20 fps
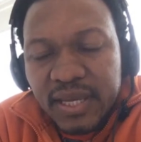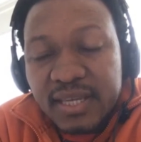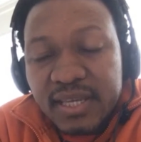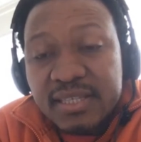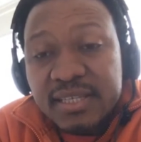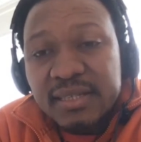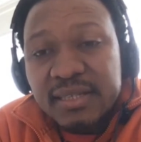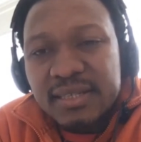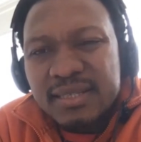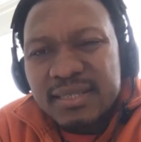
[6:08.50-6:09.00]

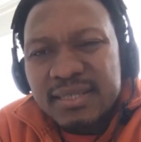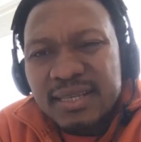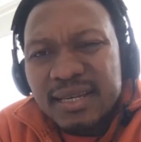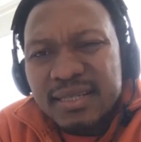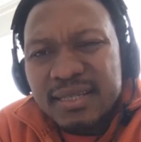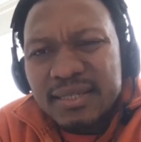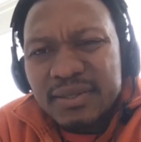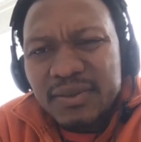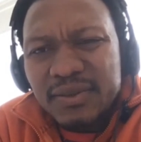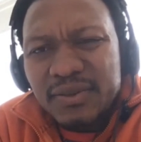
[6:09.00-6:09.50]

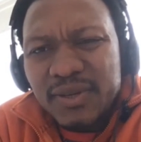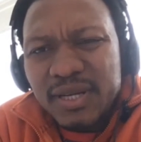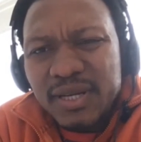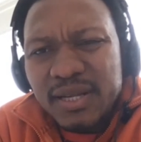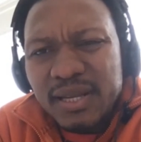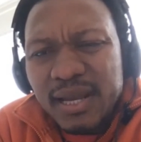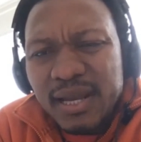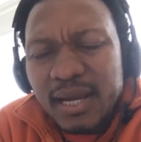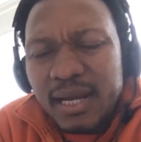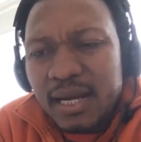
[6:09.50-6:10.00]
understanding
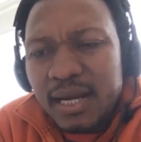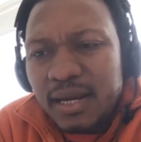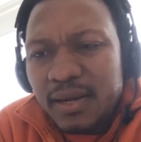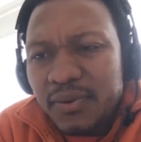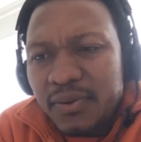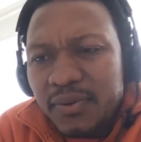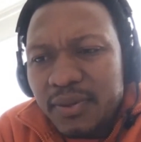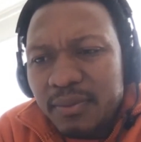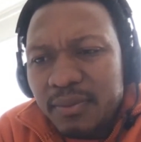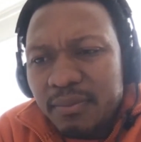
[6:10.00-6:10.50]
really
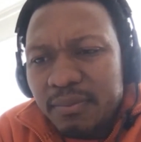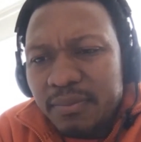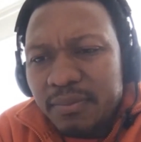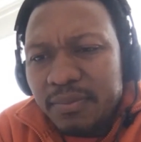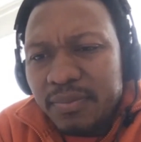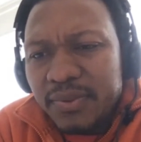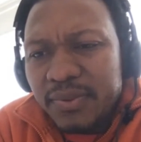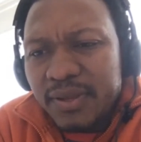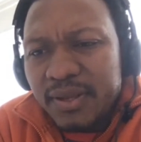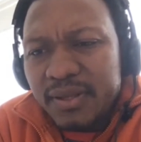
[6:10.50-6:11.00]
how
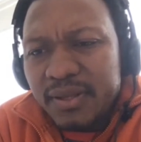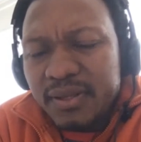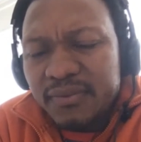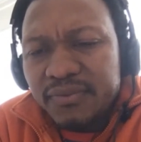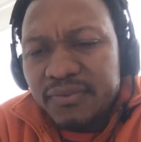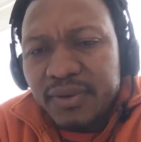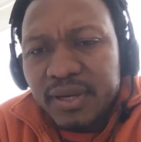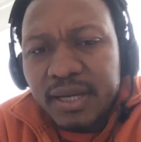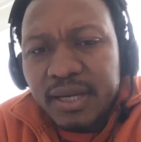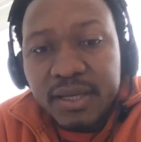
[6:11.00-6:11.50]
the
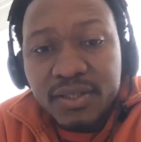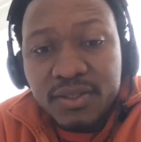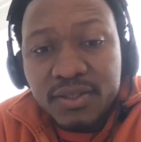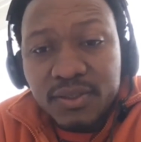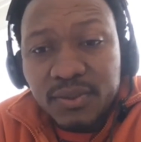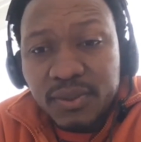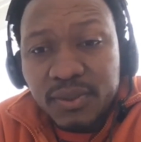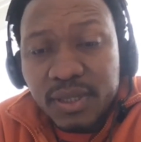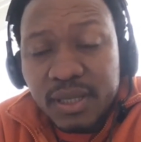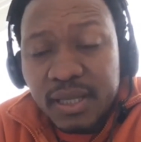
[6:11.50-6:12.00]

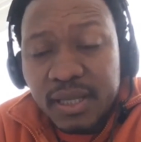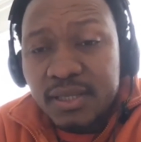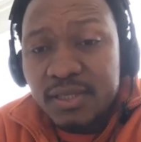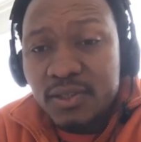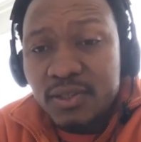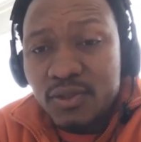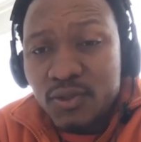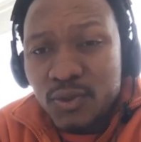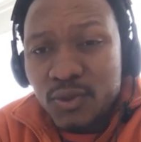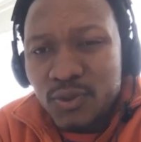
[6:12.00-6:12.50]
financial
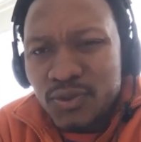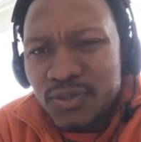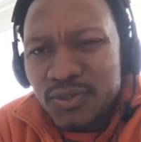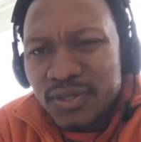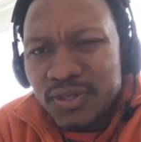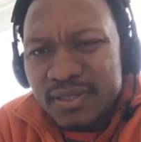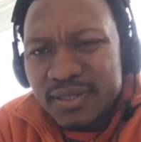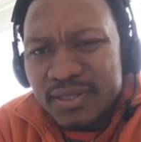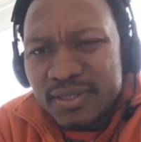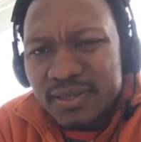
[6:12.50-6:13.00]

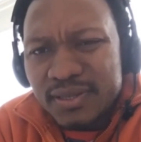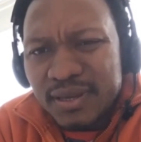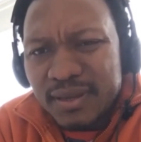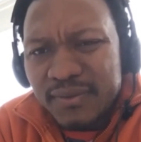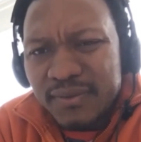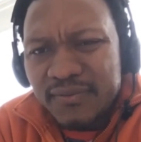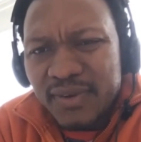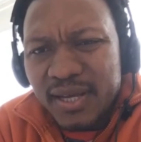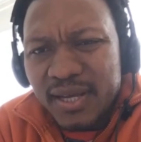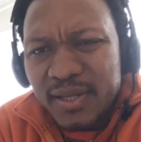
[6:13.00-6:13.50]
institutions
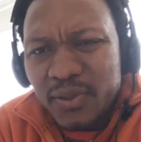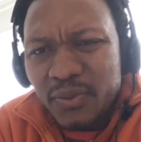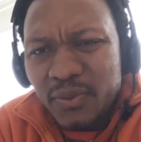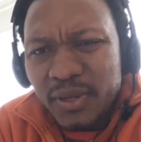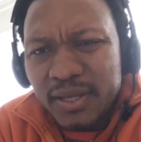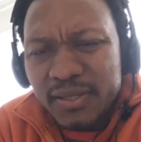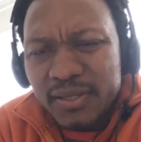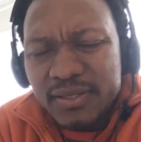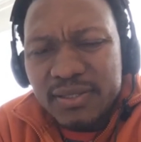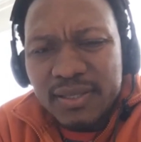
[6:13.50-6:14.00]

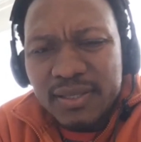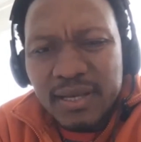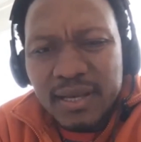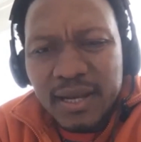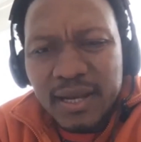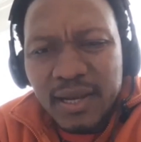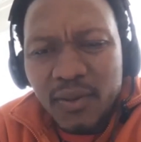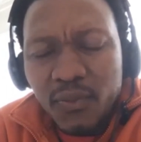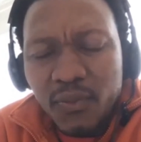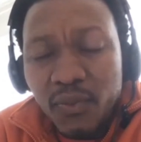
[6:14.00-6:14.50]
evaluate
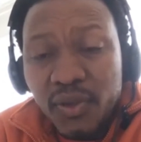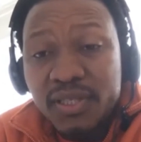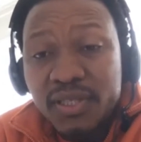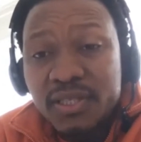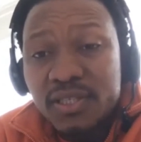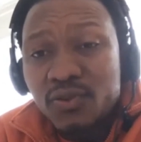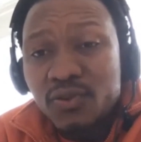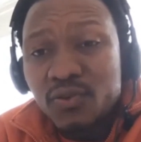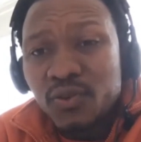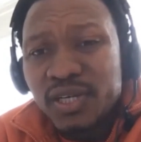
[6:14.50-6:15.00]
what
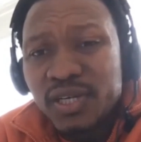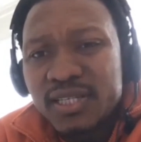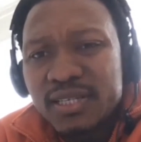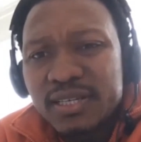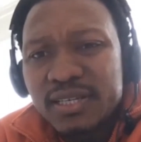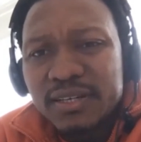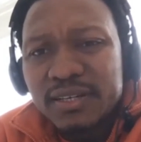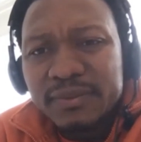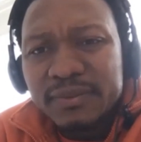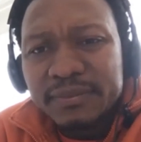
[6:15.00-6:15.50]
is
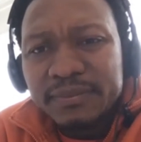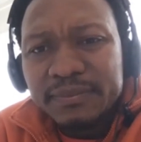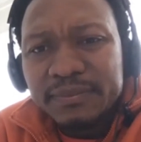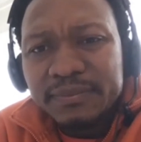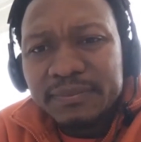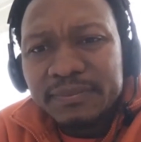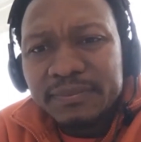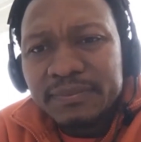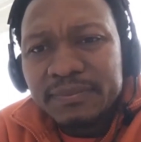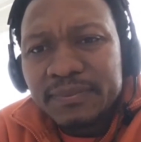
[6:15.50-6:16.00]
risk
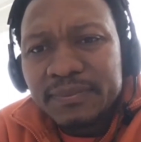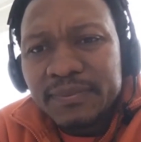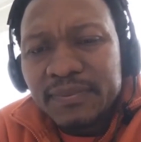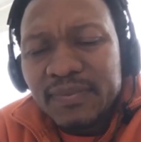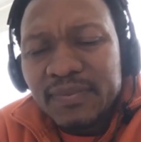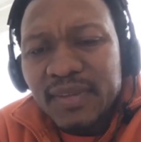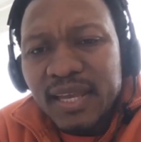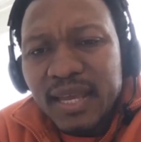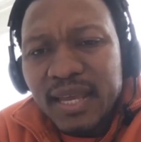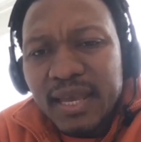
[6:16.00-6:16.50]

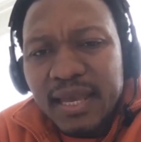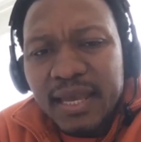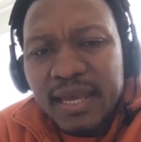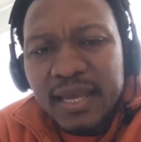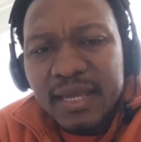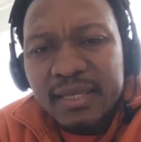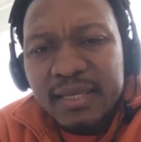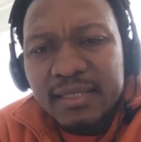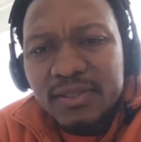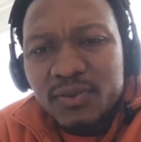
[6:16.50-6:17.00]

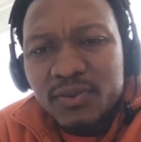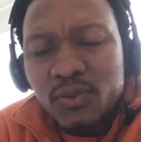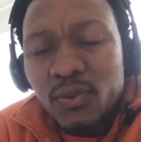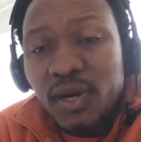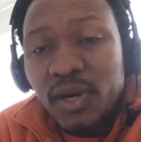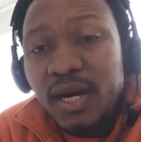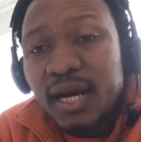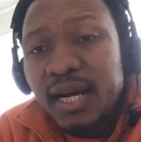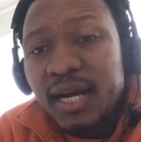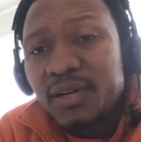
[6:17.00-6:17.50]
and who
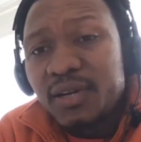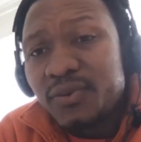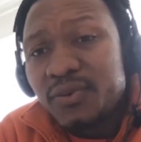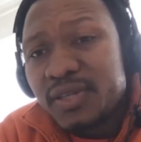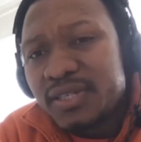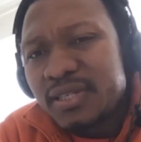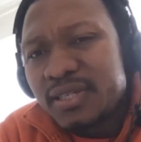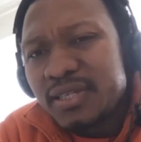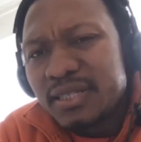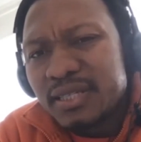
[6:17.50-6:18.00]
are high
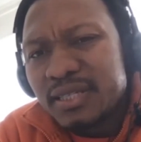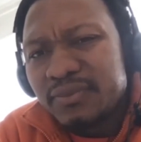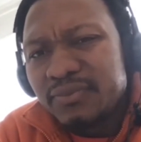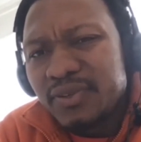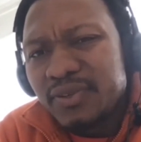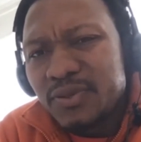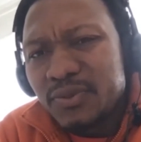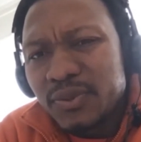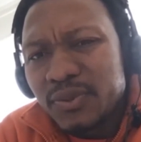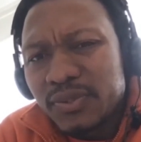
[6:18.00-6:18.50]
risk
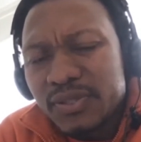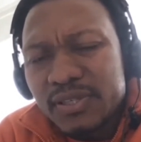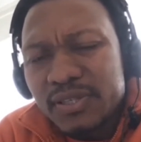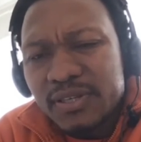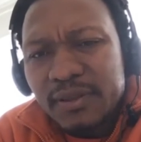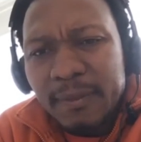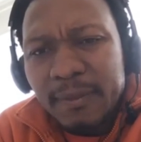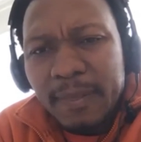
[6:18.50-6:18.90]
individuals.